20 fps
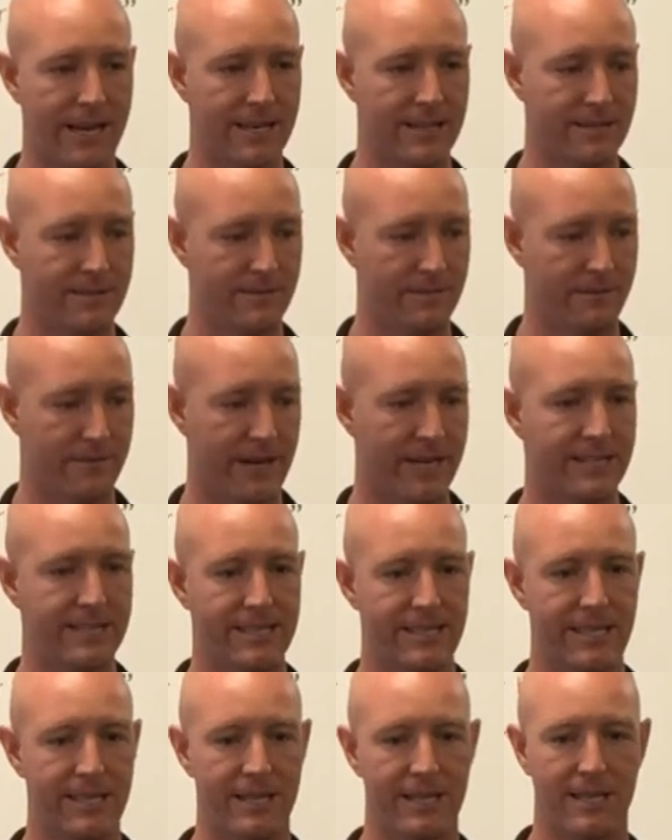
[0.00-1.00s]
as
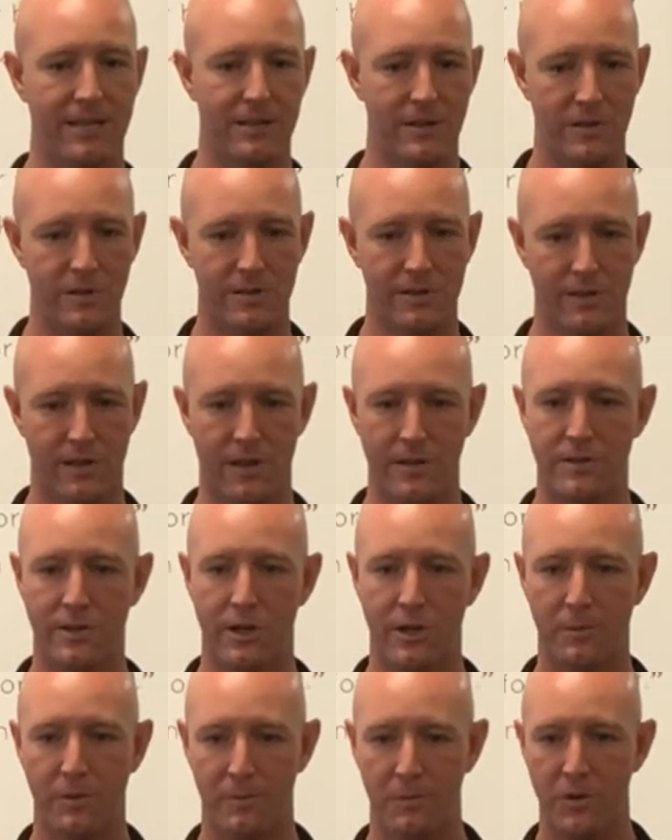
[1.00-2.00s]
vaccine-induced
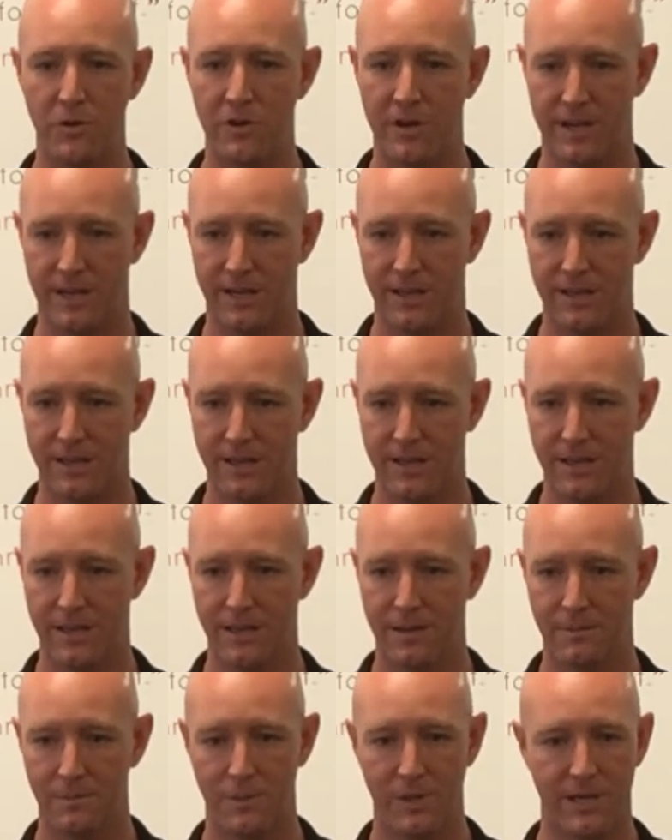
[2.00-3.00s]
long-term immunity,
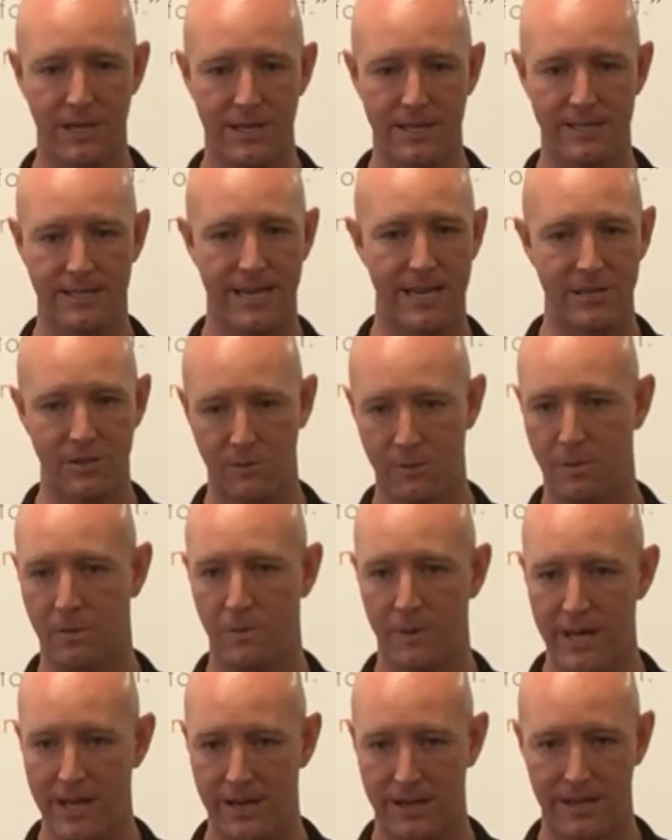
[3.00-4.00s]
because nature will
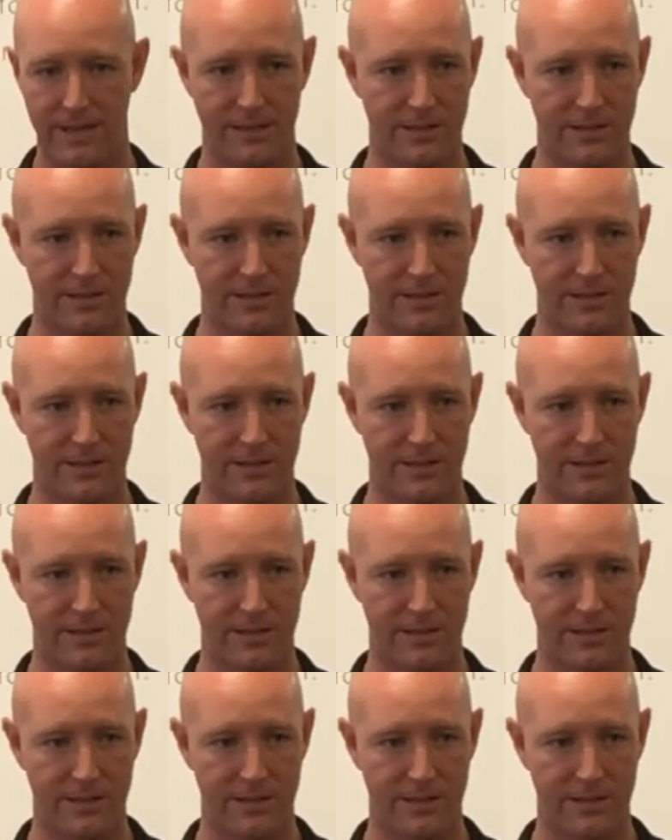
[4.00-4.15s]
win.